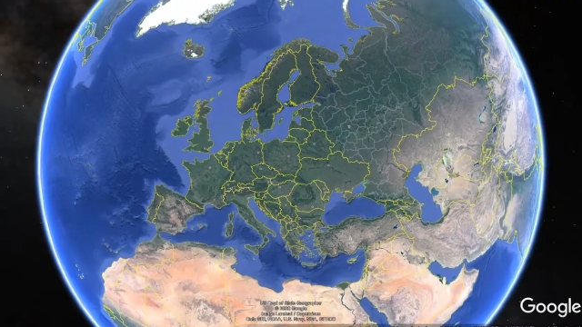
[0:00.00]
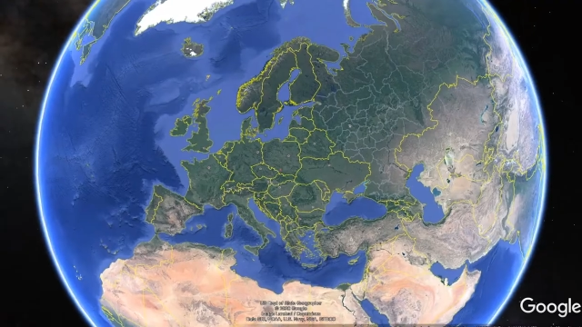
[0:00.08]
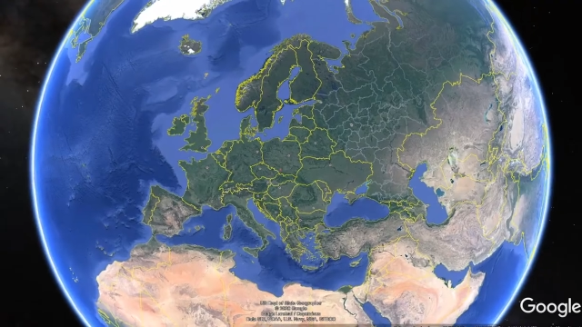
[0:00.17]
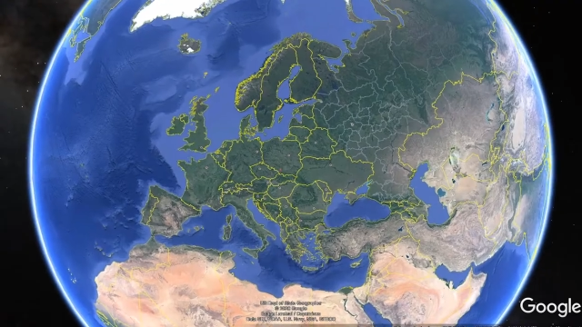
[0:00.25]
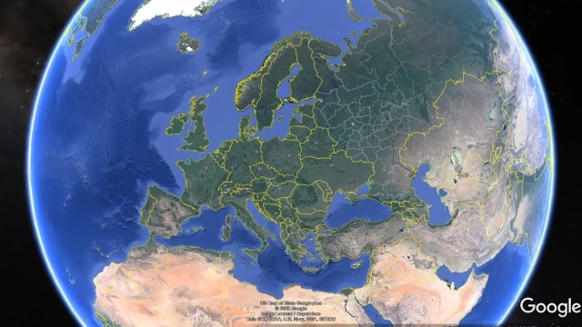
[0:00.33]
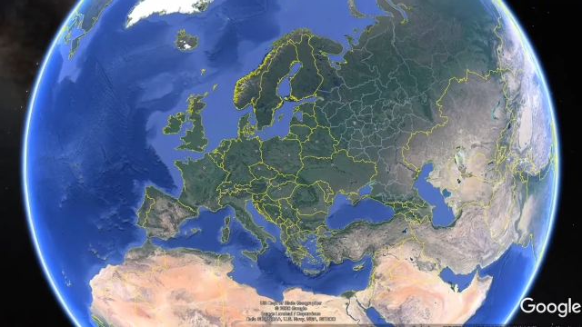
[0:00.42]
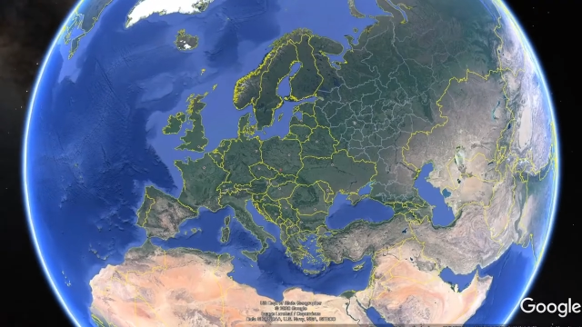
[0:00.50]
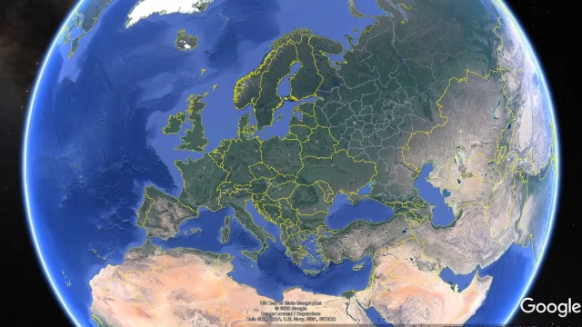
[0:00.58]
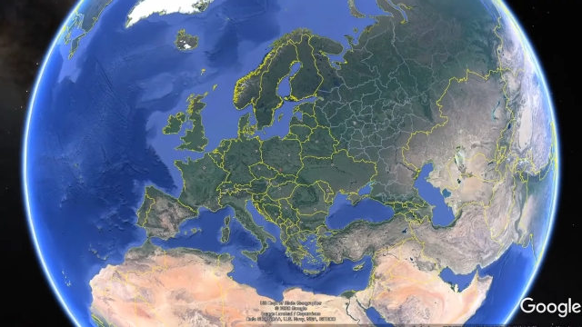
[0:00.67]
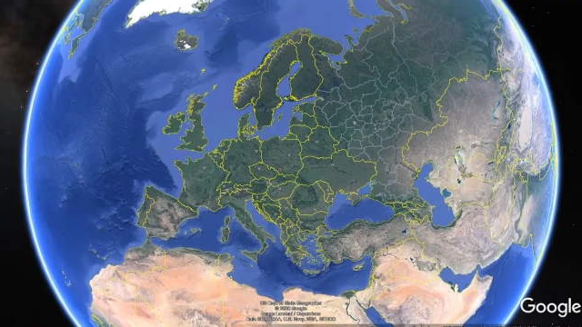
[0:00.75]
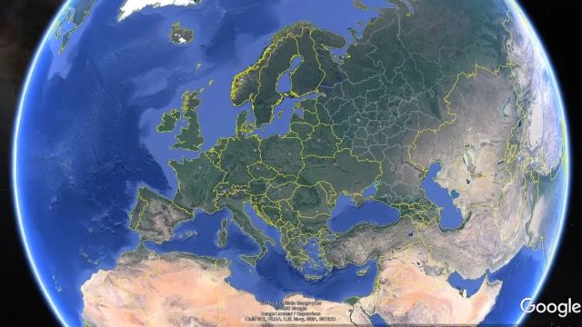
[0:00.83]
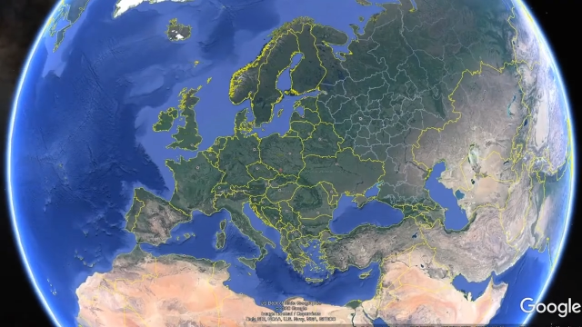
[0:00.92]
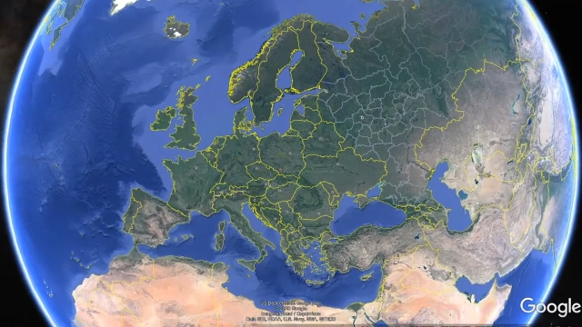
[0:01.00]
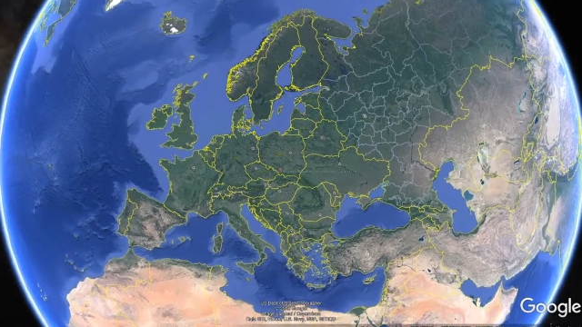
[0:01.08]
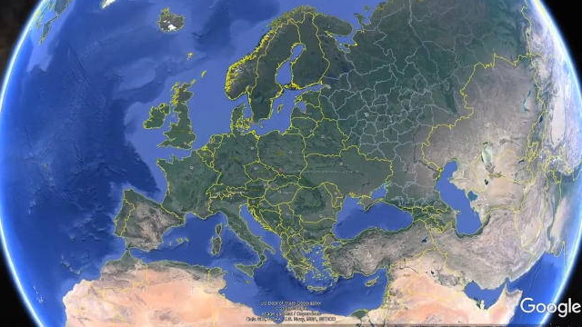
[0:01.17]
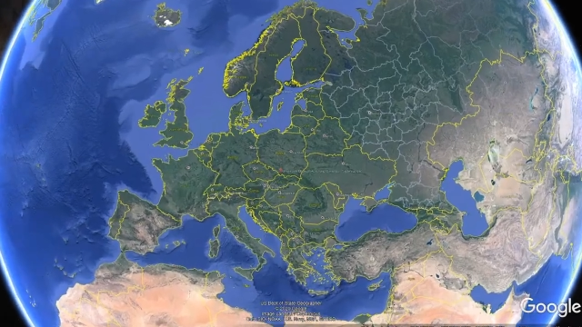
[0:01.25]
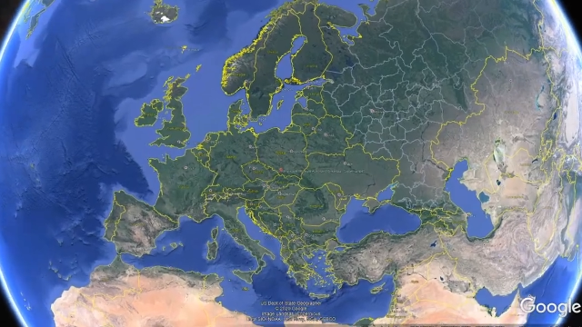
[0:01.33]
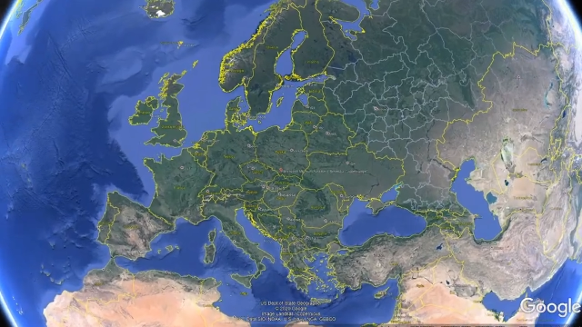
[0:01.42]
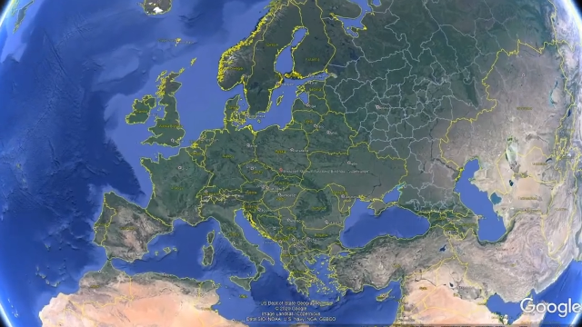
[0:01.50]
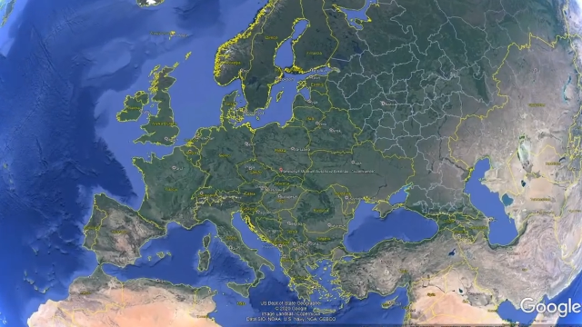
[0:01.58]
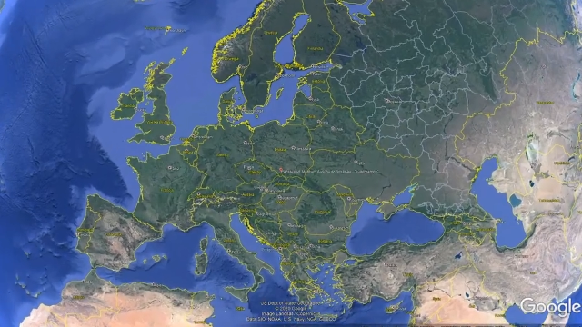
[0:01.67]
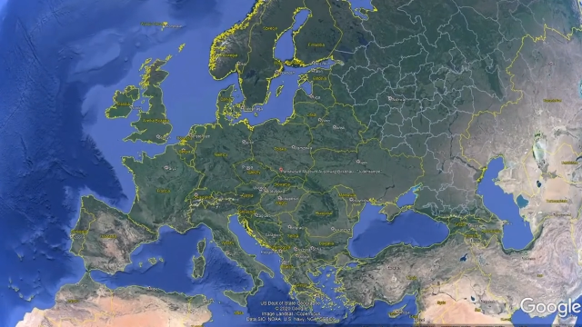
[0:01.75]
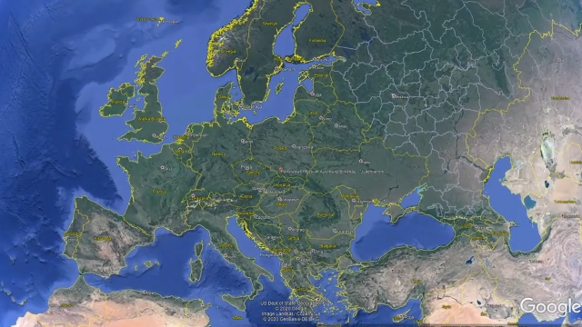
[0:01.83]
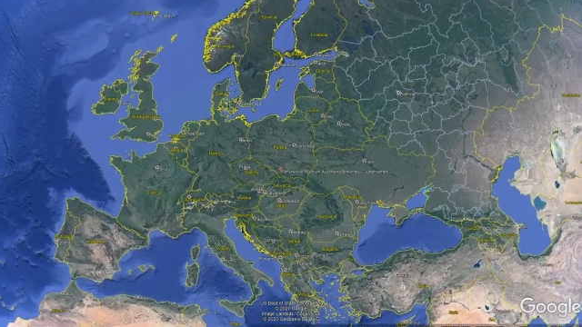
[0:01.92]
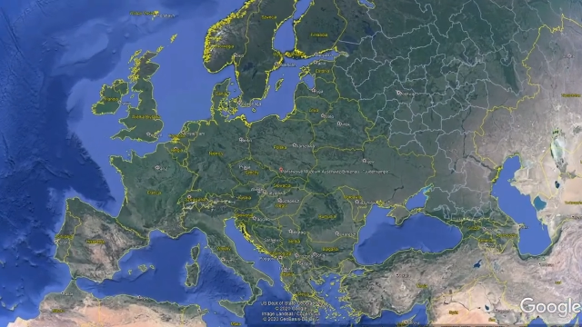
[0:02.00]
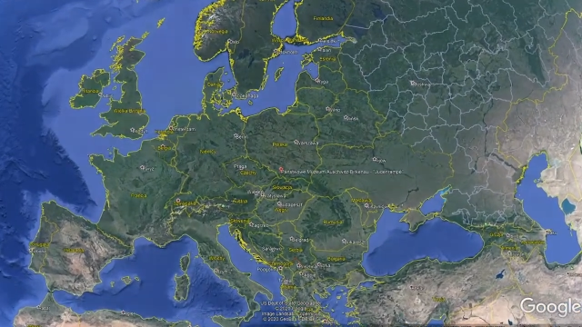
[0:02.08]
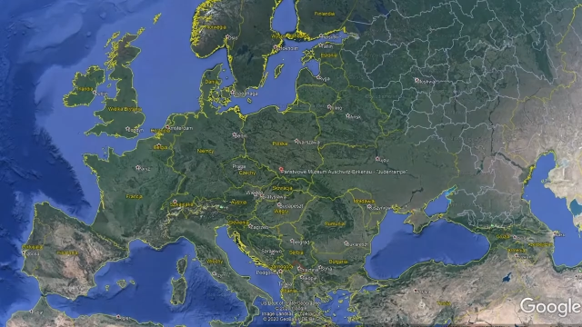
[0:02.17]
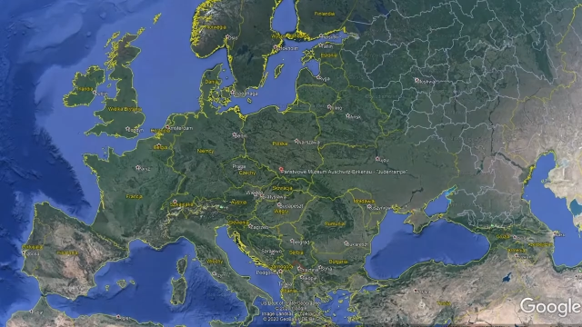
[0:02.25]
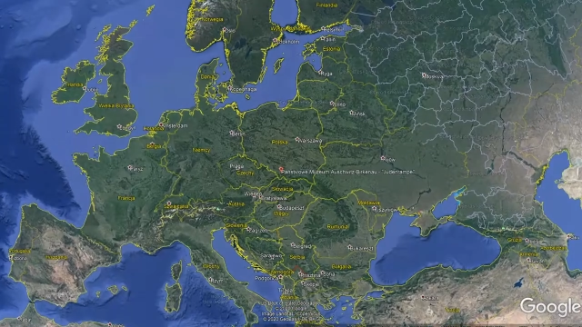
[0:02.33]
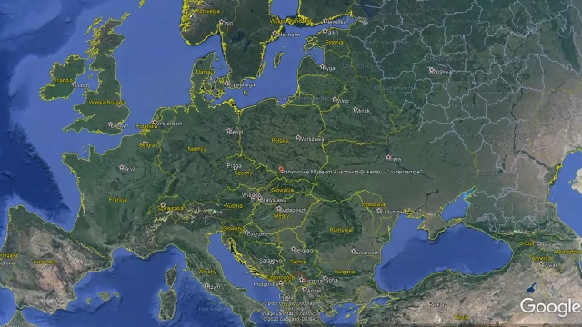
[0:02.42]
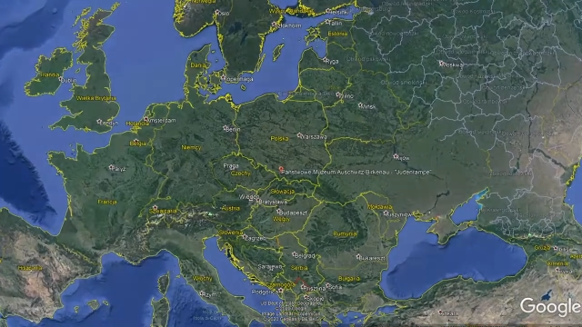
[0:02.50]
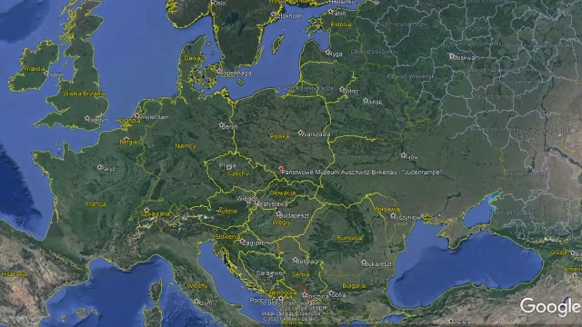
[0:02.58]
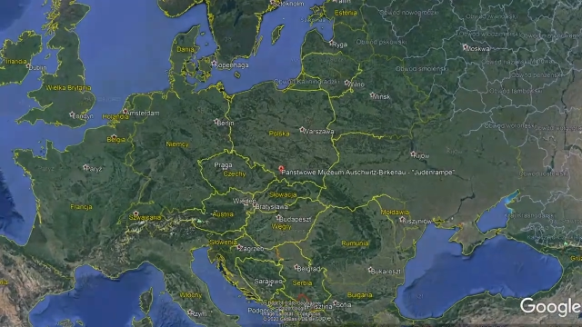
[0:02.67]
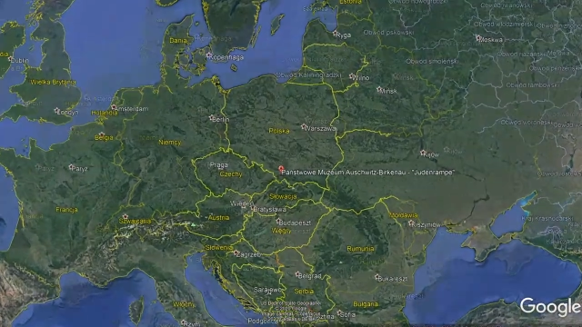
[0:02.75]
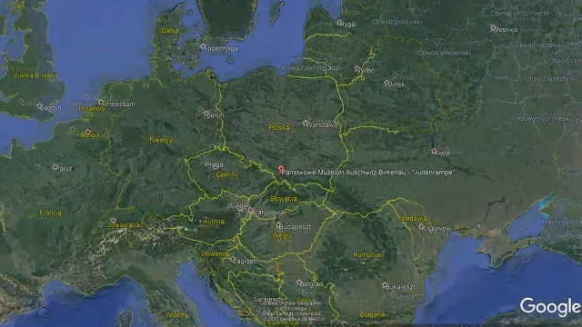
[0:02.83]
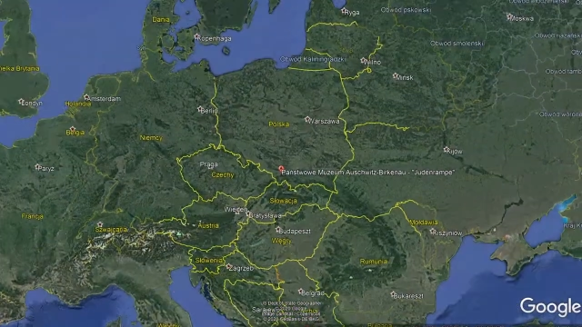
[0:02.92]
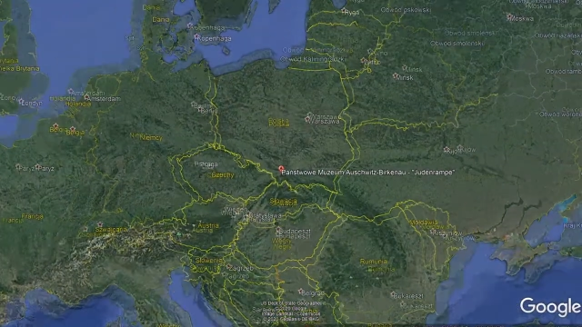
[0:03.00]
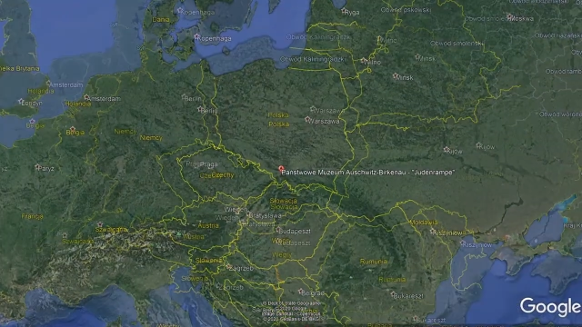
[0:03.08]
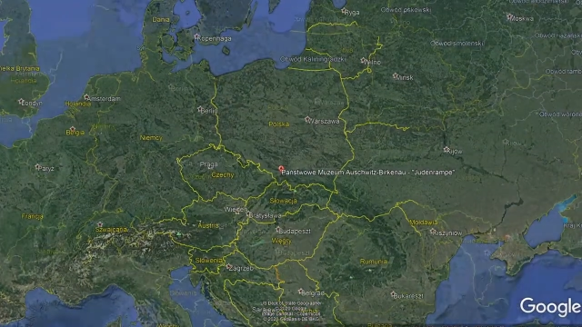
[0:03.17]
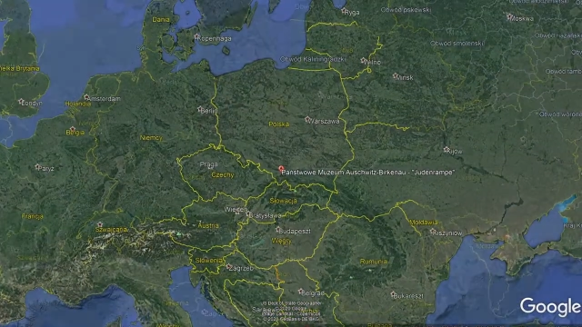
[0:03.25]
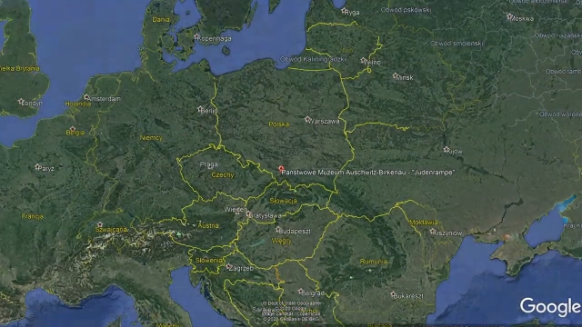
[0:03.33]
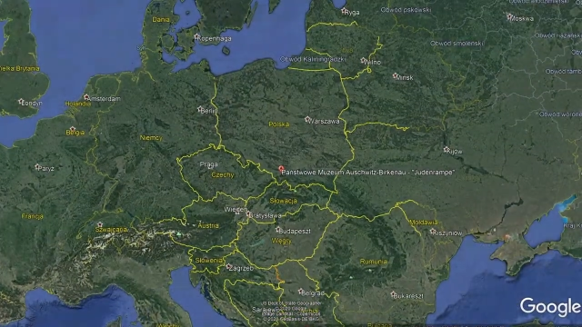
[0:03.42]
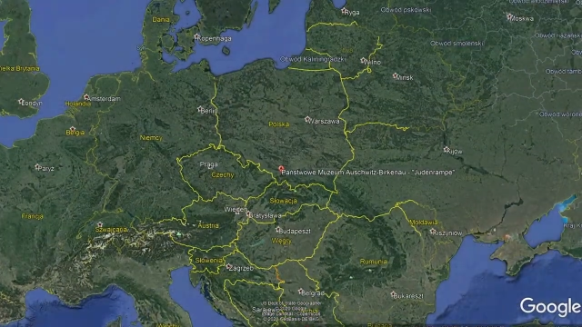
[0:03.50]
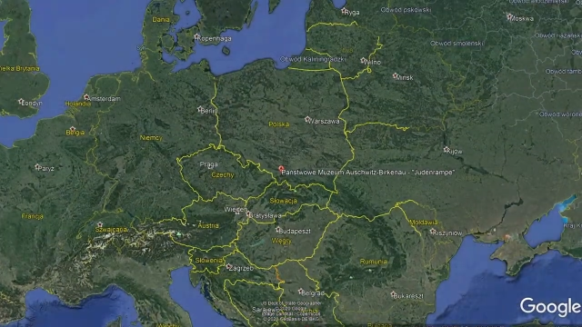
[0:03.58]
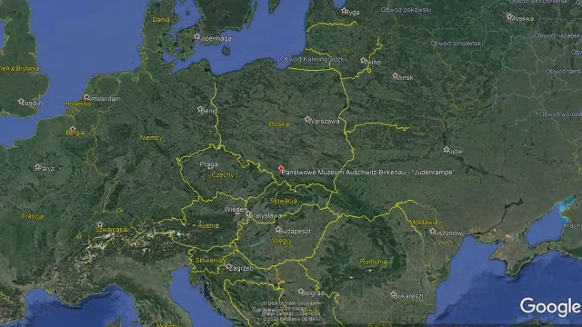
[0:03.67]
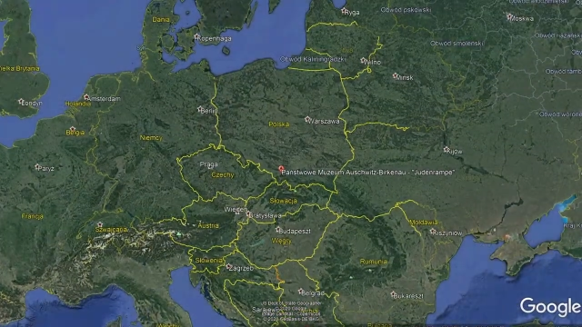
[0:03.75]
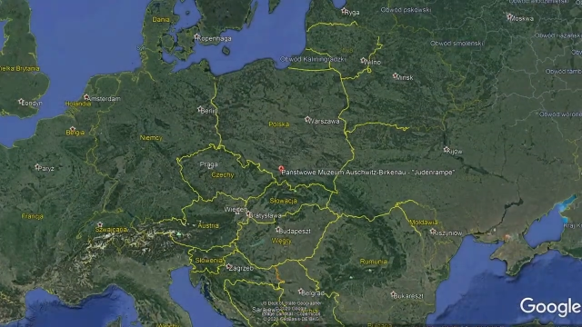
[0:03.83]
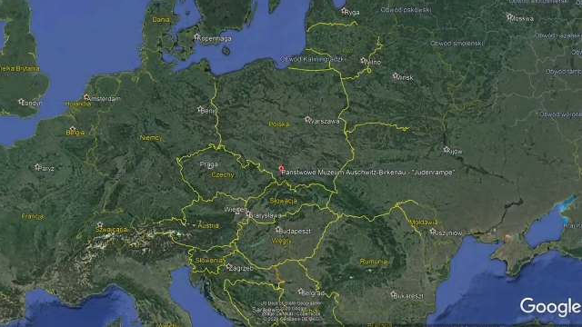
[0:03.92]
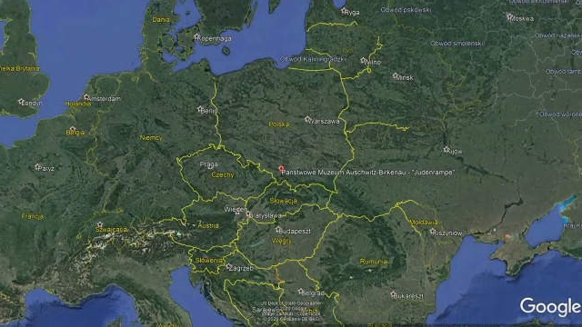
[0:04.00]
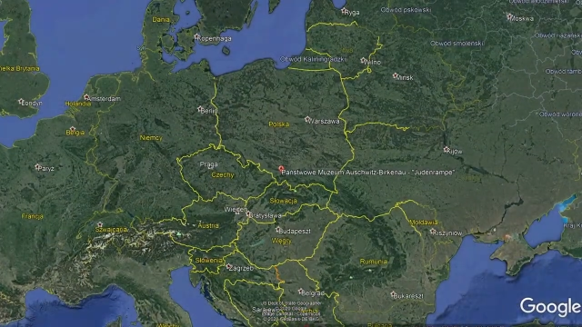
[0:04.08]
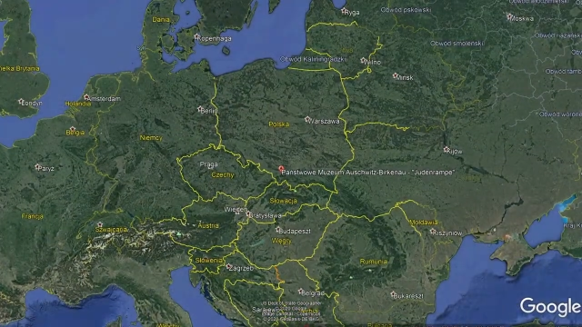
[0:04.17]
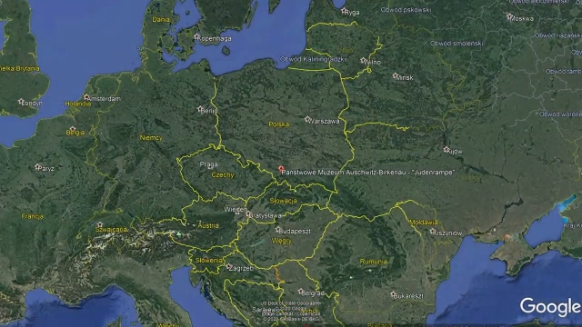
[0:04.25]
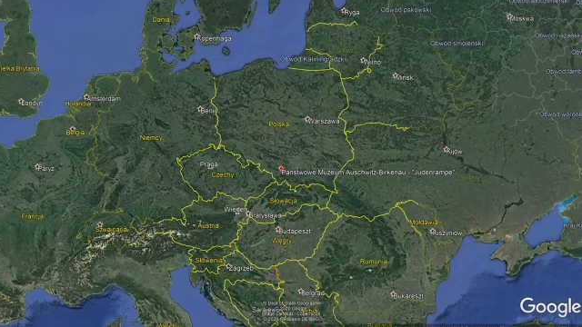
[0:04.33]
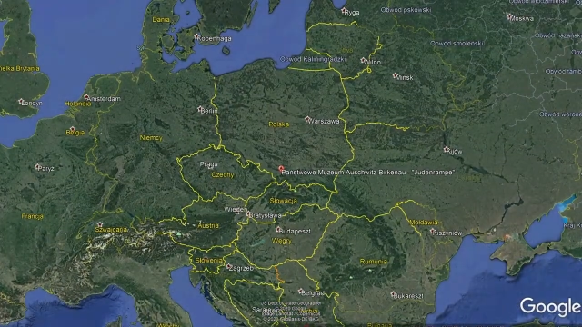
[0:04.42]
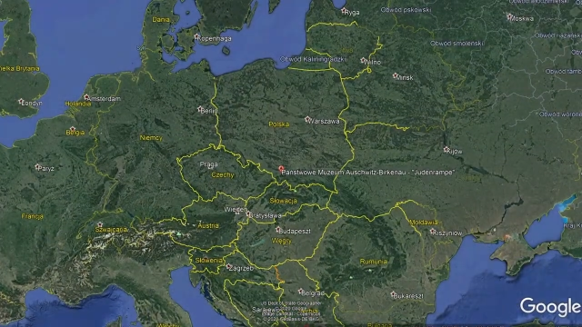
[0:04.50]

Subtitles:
(no speaker visible)